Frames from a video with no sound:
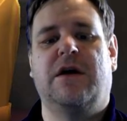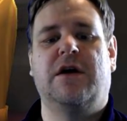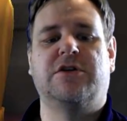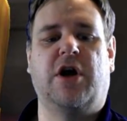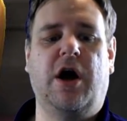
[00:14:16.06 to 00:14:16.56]

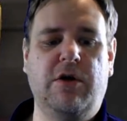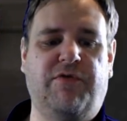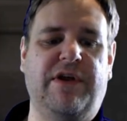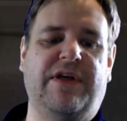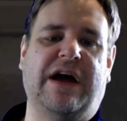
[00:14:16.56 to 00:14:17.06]
So
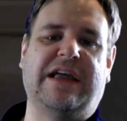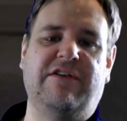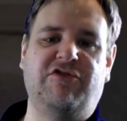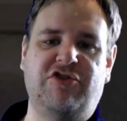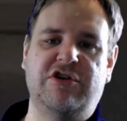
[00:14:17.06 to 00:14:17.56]
hopefully that
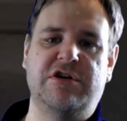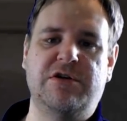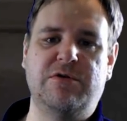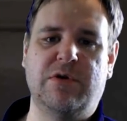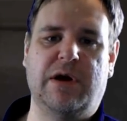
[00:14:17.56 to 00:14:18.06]
gives
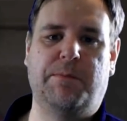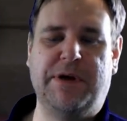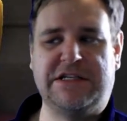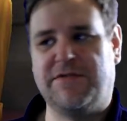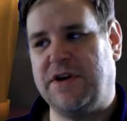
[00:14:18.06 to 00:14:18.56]
you a
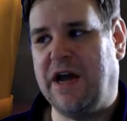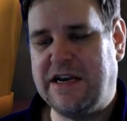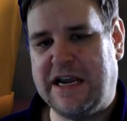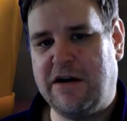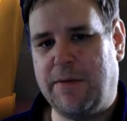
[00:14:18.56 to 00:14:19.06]
bit of an
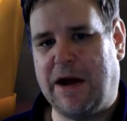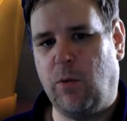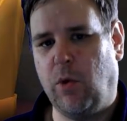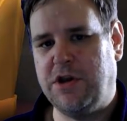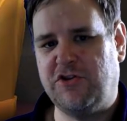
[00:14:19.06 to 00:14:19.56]
idea about
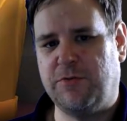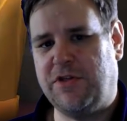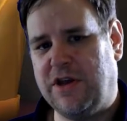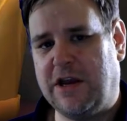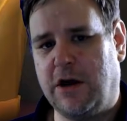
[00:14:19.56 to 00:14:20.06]
what you should be
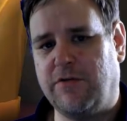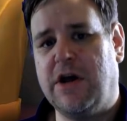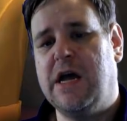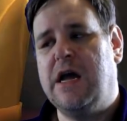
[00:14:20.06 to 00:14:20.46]
thinking of.